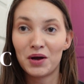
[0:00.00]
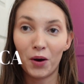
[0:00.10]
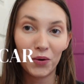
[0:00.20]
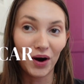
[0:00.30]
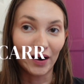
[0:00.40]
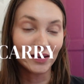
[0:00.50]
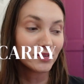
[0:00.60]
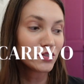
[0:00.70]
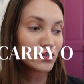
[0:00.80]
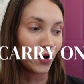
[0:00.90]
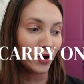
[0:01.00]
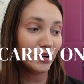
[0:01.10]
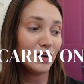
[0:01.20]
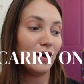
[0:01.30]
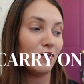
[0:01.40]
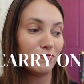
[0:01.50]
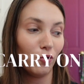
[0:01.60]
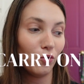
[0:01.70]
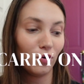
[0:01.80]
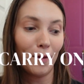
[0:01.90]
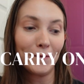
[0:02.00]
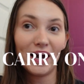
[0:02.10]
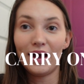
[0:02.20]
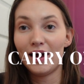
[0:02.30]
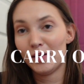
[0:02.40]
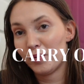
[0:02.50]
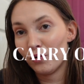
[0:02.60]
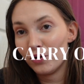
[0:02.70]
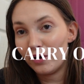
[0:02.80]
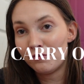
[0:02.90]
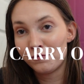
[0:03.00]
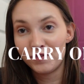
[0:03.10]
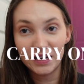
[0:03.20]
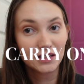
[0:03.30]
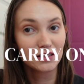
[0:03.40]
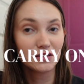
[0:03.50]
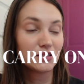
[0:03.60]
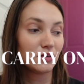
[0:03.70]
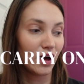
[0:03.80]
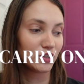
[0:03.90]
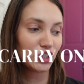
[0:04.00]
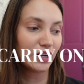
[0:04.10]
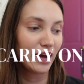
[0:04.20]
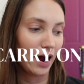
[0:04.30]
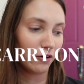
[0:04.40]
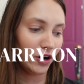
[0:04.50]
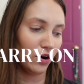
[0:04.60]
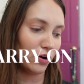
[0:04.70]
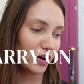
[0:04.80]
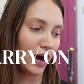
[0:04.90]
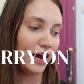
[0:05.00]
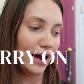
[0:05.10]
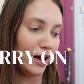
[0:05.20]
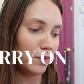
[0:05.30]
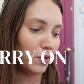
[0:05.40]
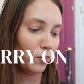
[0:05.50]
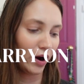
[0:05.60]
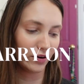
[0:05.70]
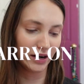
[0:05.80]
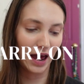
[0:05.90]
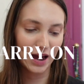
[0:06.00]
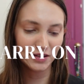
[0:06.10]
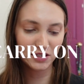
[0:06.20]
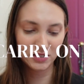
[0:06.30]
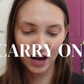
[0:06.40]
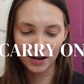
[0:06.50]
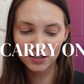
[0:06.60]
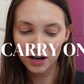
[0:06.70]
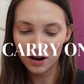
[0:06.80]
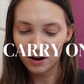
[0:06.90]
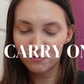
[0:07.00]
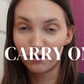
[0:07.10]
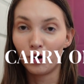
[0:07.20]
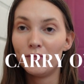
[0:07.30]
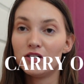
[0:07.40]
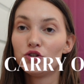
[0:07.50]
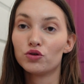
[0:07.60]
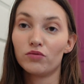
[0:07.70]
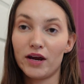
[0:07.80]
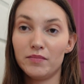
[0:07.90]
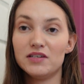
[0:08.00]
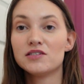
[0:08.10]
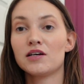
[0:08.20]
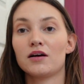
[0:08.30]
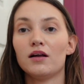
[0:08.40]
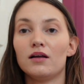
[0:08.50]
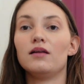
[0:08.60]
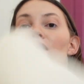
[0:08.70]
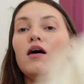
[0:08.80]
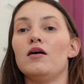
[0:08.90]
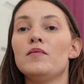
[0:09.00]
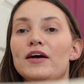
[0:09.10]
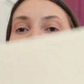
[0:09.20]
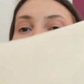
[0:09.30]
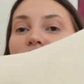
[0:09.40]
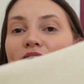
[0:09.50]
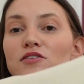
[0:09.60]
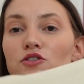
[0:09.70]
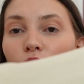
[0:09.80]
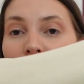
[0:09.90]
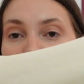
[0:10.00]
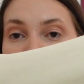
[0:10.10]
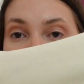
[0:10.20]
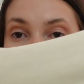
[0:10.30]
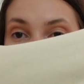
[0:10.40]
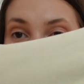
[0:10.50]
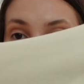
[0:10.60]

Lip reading: Alrighty, so for my airport fit / carry-on, I am wearing a set from Dreamers Club. It is a sweat set.